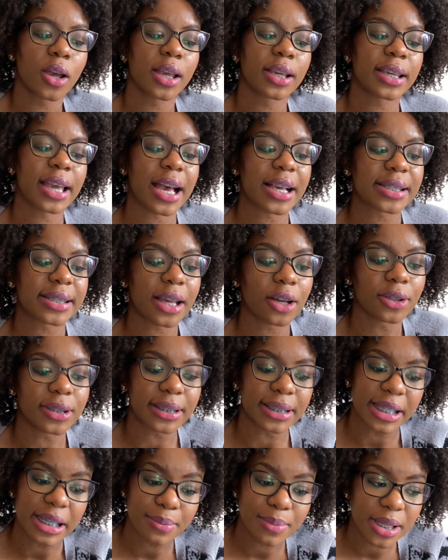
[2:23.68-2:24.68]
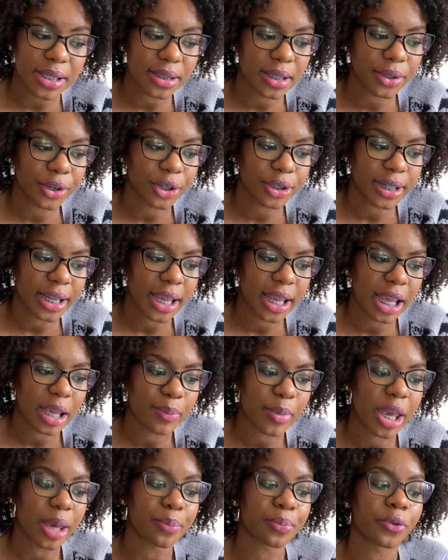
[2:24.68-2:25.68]
cast out demons in your
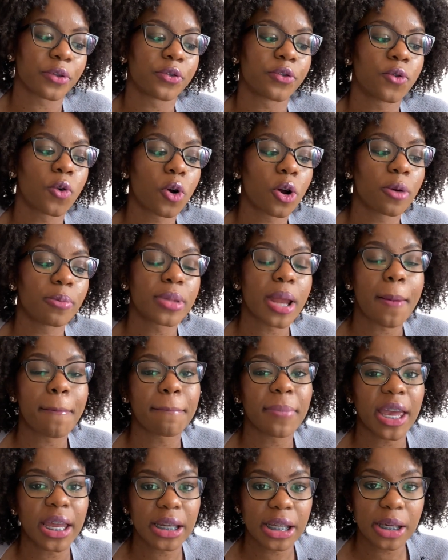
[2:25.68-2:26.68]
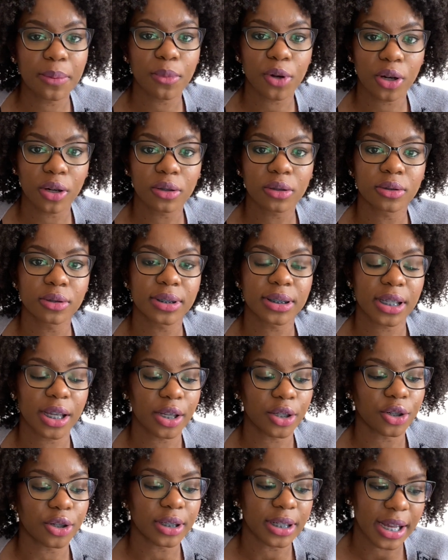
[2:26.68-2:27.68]
name, and performed many miracles
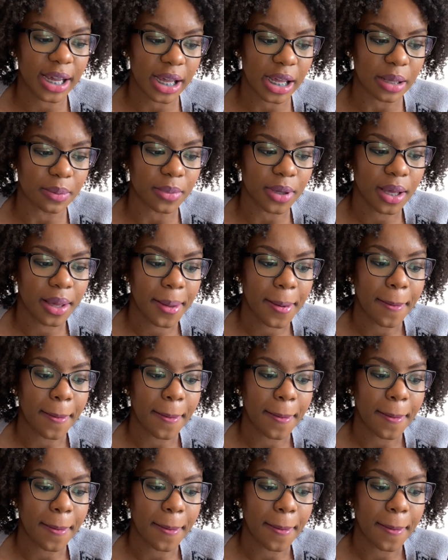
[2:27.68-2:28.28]
in your name.